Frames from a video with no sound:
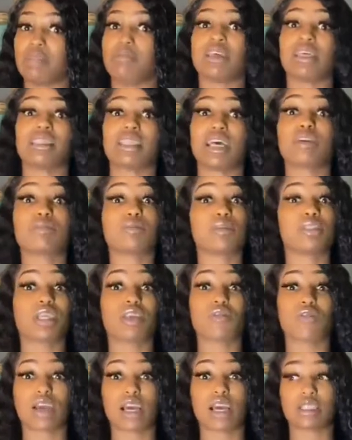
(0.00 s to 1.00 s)
because I was supposed to give
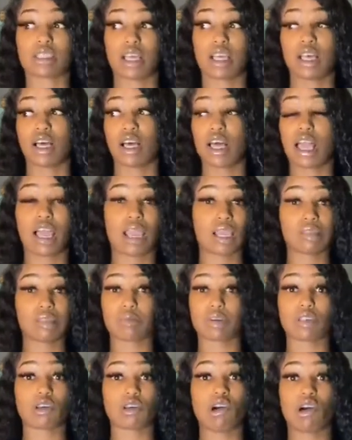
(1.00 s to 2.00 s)
you guys a uh,
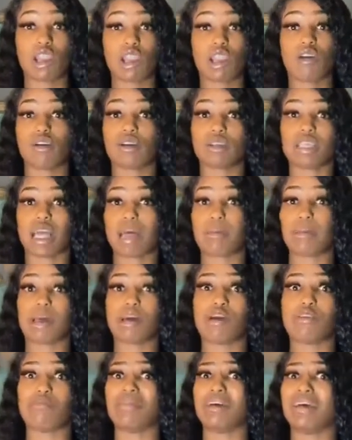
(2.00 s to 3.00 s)
AliExpress haul a long time
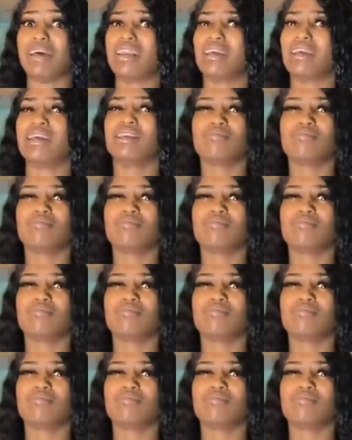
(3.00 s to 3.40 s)
ago, but